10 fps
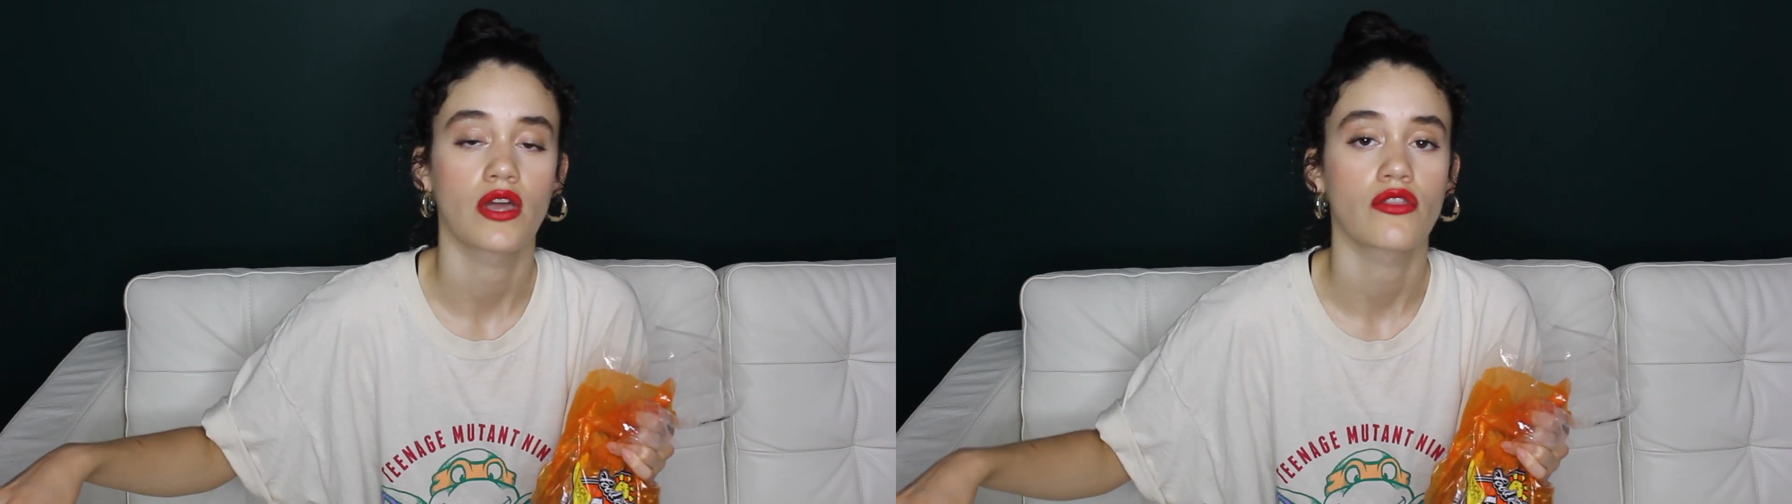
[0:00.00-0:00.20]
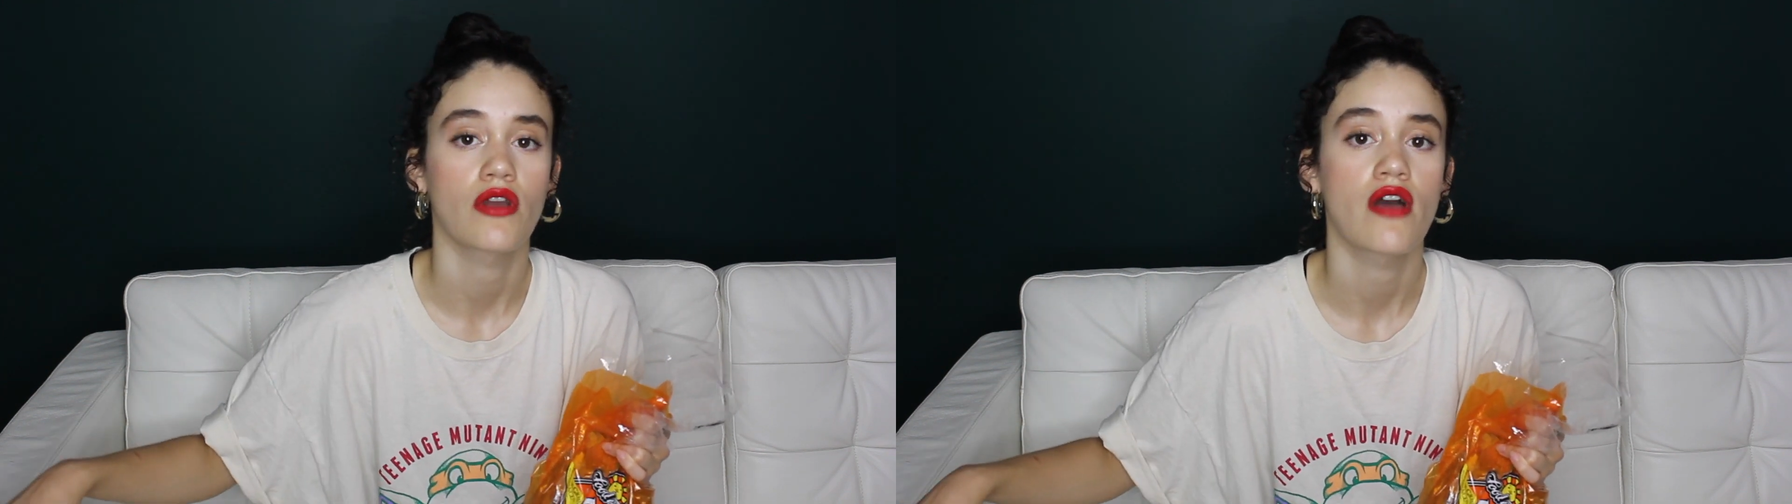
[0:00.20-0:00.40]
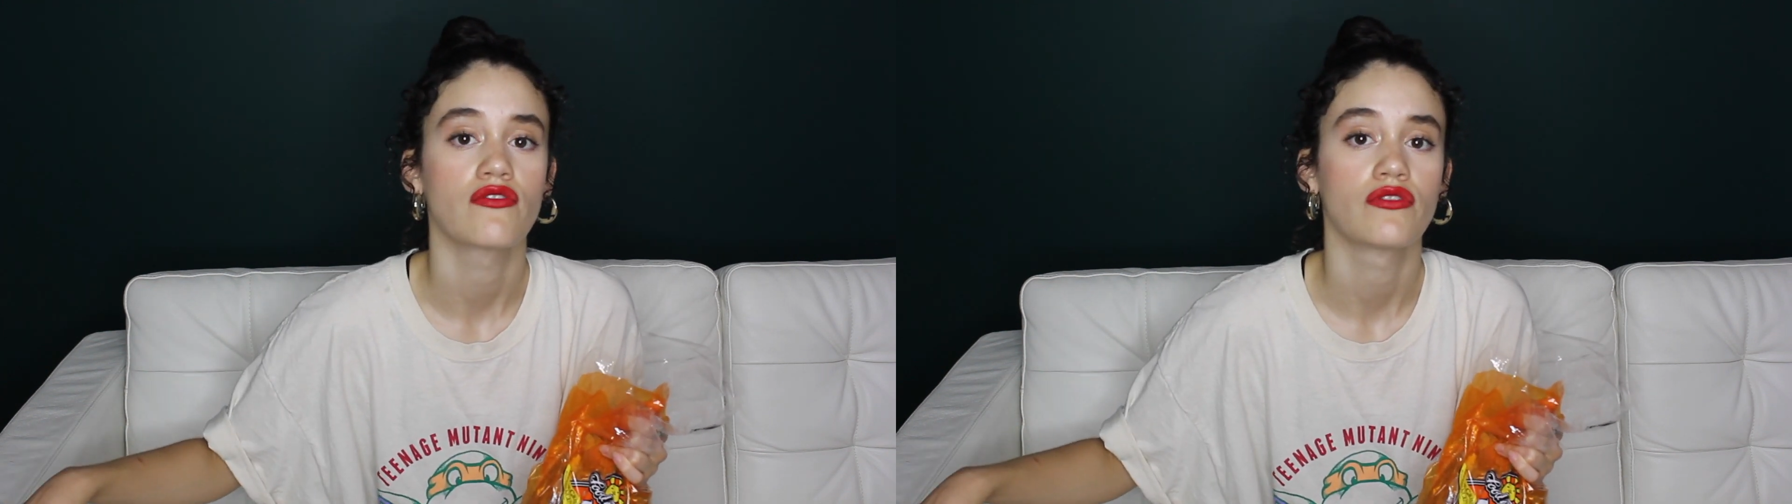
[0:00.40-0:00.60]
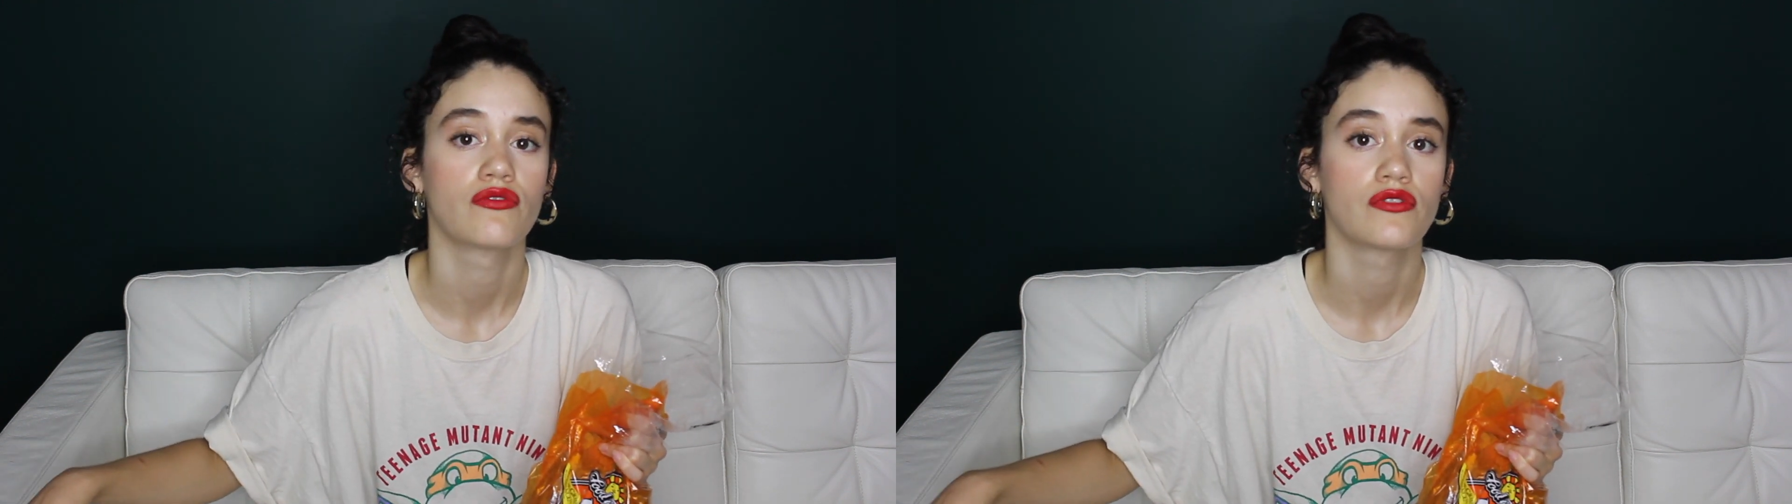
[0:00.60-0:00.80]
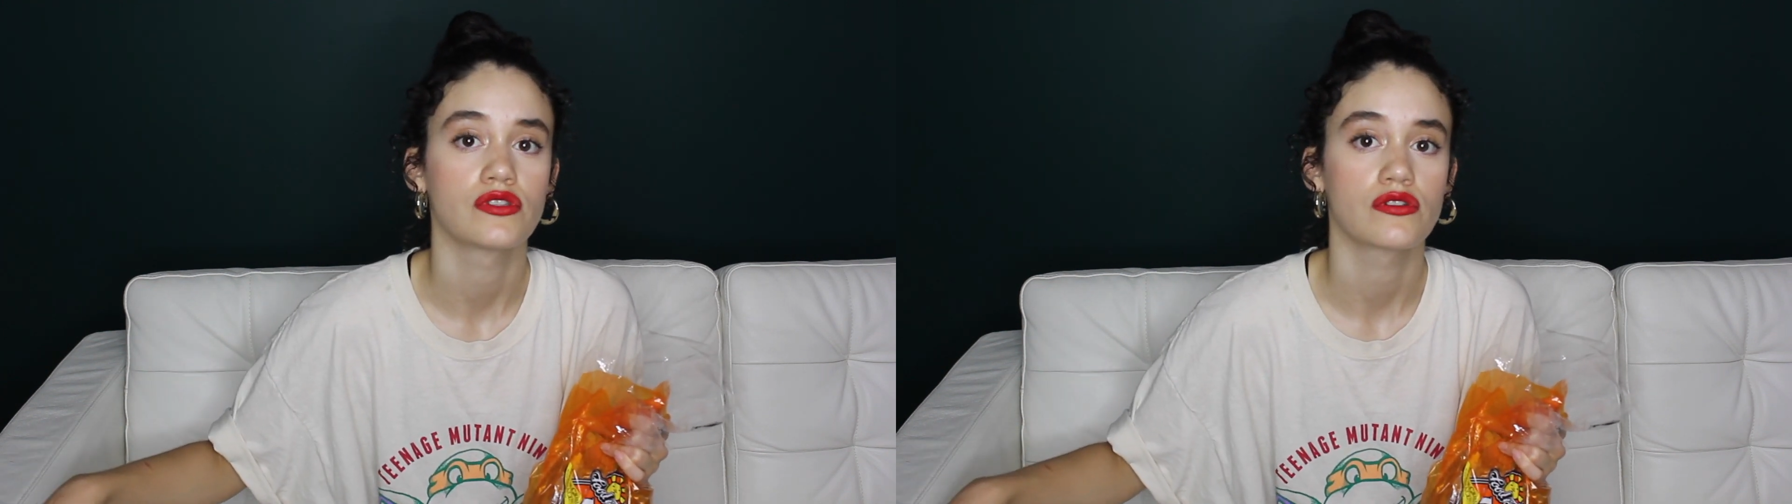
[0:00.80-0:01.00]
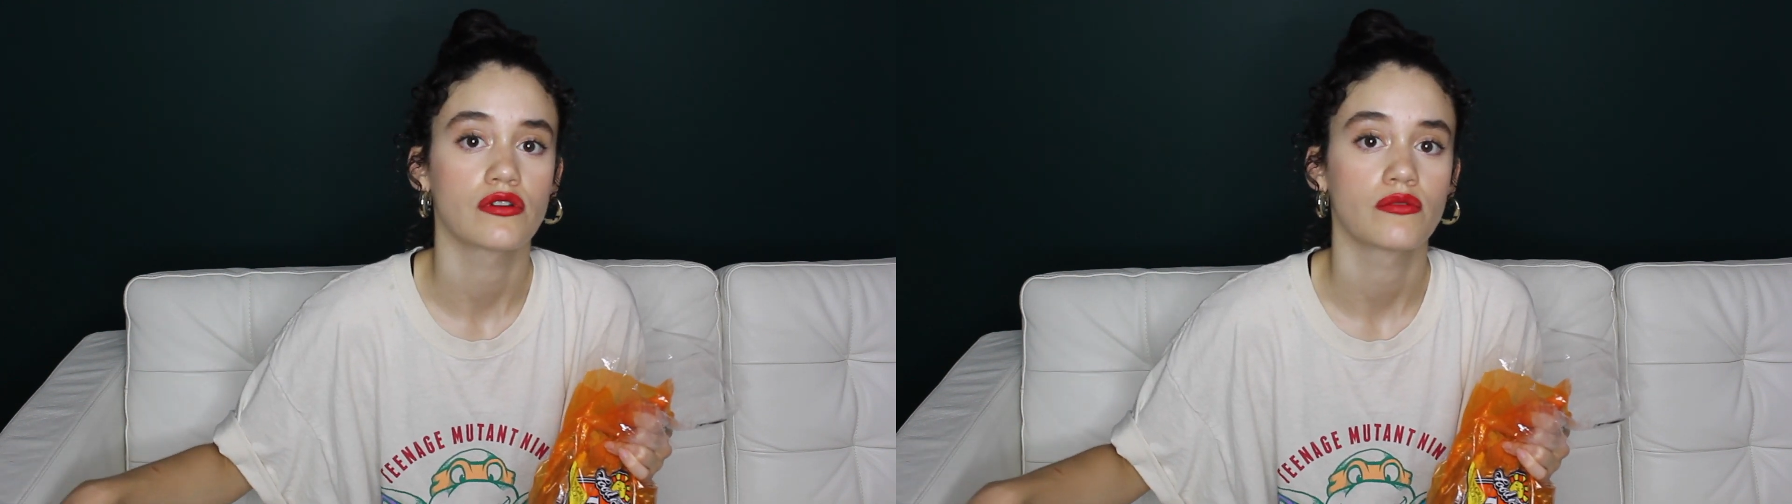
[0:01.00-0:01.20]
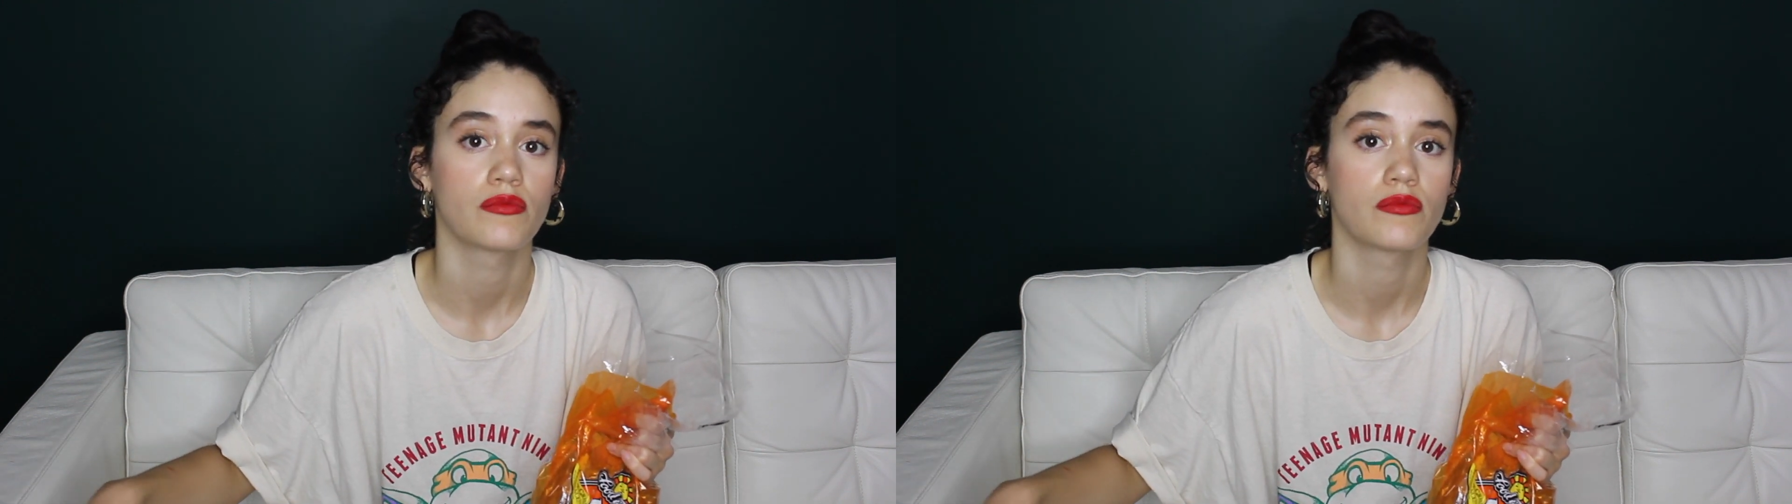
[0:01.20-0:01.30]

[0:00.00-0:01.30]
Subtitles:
other half in the freezer